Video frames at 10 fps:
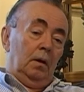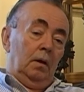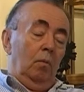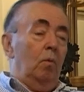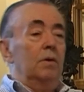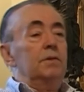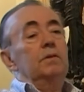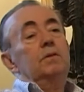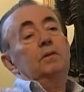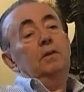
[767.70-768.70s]

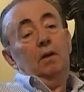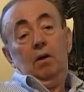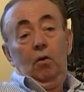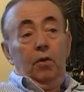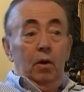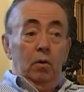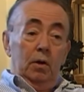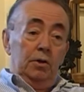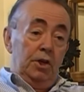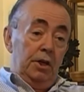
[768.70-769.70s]
wasn't, although a
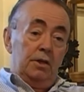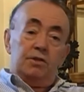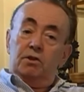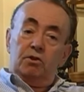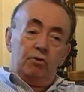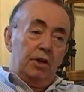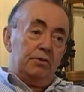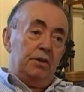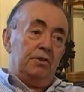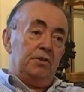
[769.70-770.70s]
genius and a great
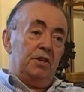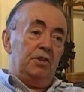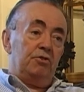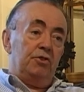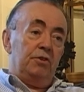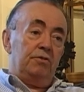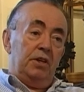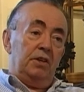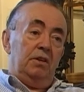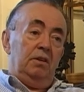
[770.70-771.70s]
20th century
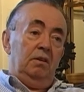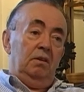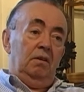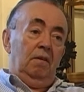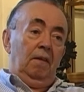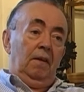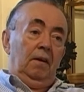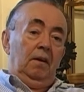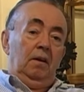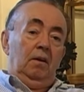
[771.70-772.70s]
thinker,
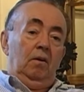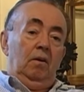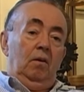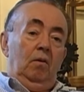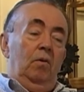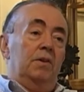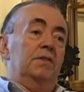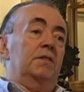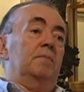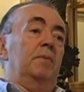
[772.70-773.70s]
wasn't
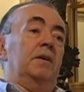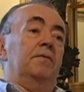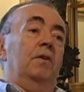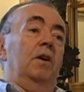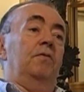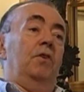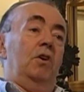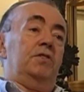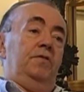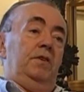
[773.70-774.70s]
as big a
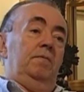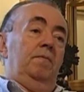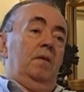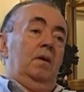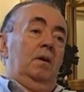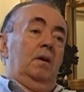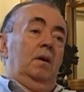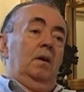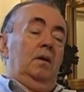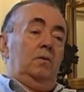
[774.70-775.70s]
philosopher
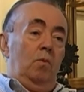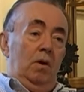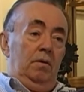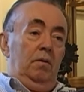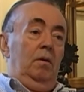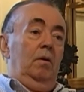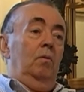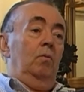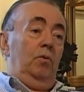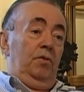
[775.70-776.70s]
as one
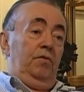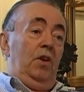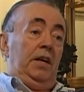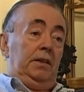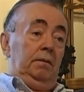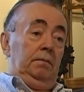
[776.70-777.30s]
would have liked.